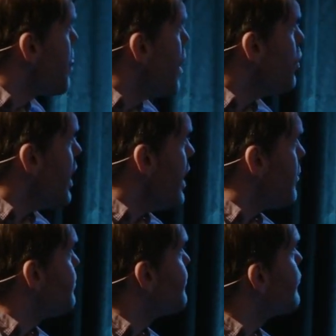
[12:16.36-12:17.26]
Okay,
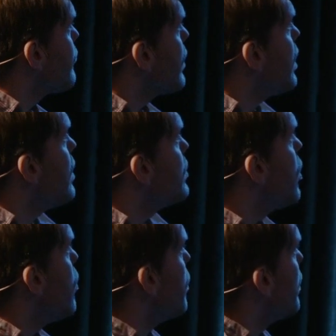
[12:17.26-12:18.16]

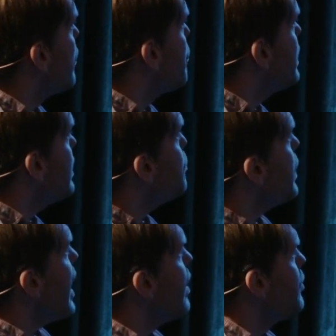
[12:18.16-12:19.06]
so with this we
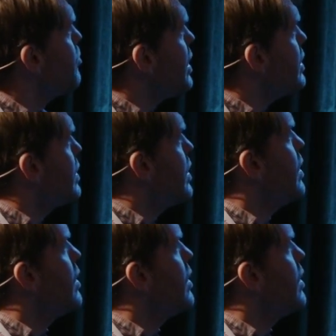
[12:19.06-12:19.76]
have built,